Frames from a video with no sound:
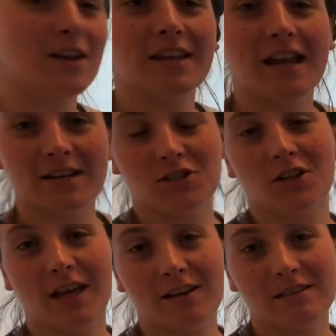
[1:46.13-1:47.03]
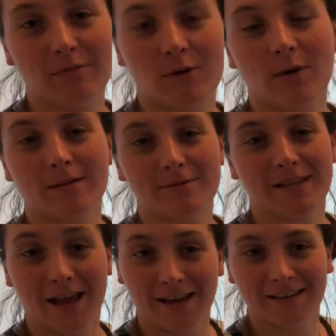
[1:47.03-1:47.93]
to the National Eczema
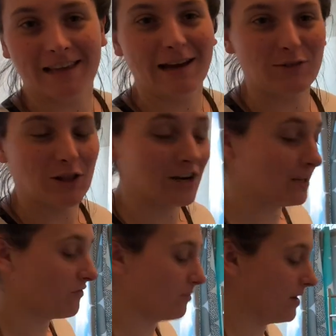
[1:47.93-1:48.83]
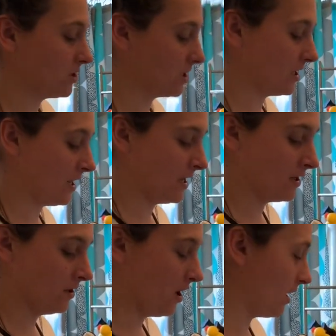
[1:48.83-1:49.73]
website. They have a lot of information
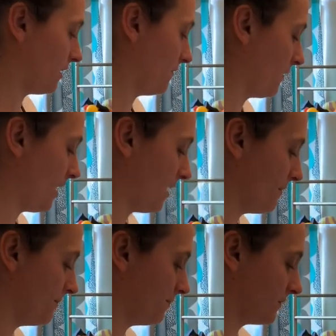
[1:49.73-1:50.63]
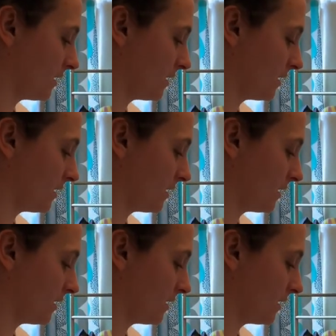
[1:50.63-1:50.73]
and a lot of um,